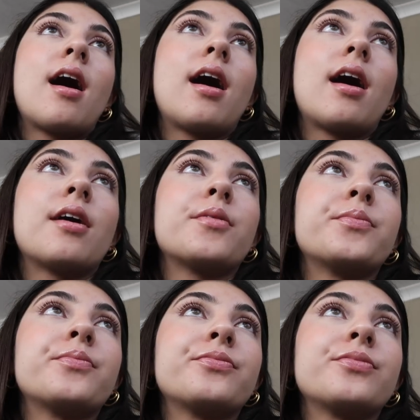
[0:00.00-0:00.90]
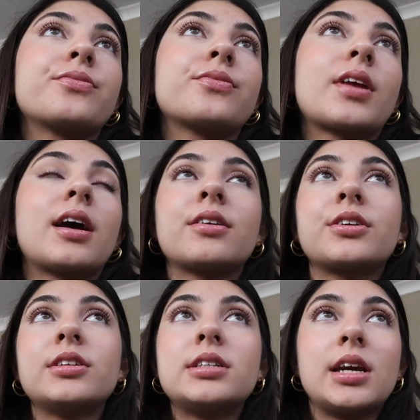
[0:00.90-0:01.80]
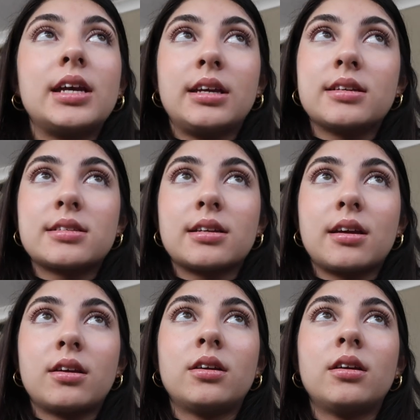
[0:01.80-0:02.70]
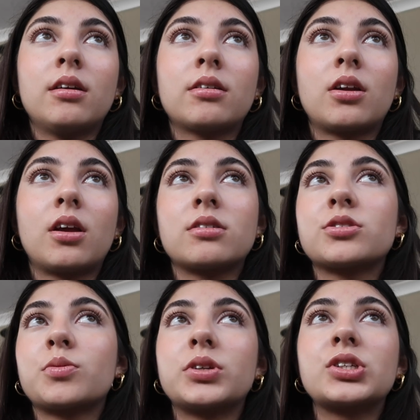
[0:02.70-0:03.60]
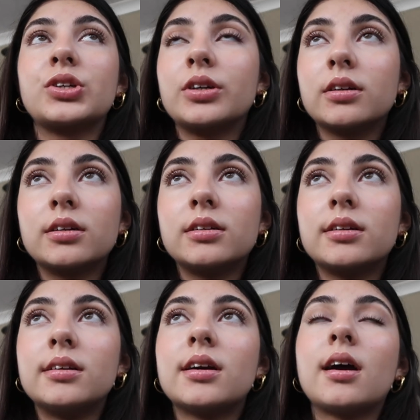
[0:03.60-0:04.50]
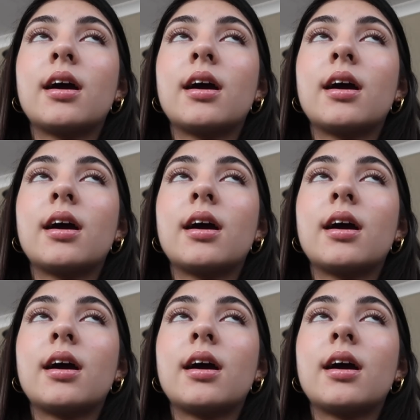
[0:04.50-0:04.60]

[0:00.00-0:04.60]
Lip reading: I had a good day yesterday. Class was good.